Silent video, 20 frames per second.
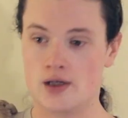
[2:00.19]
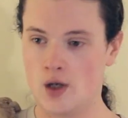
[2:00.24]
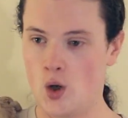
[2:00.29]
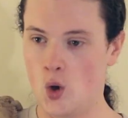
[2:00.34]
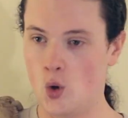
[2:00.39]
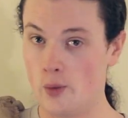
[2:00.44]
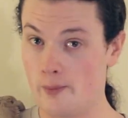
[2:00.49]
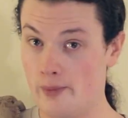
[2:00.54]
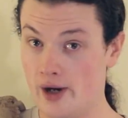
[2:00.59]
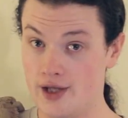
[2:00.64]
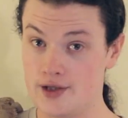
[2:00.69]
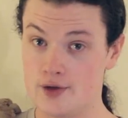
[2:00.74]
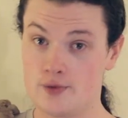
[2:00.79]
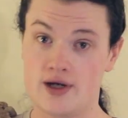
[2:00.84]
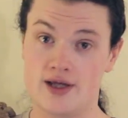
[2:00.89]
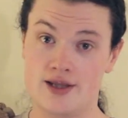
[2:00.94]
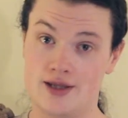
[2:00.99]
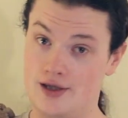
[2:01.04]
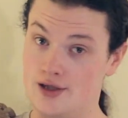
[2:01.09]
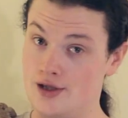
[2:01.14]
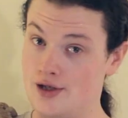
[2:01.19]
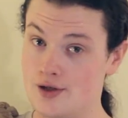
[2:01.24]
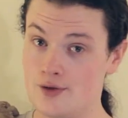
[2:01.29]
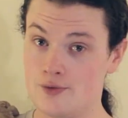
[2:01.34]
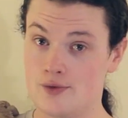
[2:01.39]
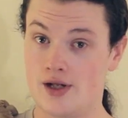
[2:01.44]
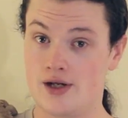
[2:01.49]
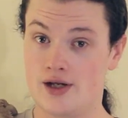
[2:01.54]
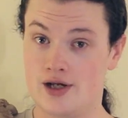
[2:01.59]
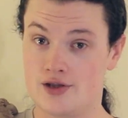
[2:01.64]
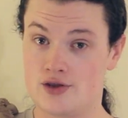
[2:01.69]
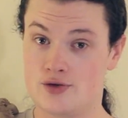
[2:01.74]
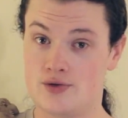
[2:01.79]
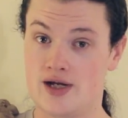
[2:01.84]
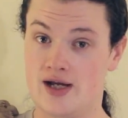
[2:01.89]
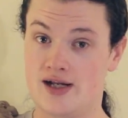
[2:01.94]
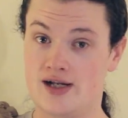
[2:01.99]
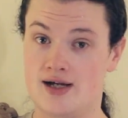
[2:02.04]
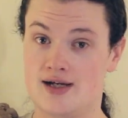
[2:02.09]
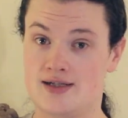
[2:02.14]
Oh, by the way, the Radeon
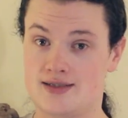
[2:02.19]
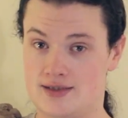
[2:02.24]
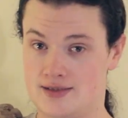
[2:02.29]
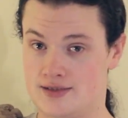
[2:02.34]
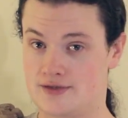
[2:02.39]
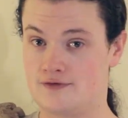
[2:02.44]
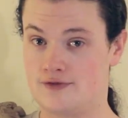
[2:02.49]
380X is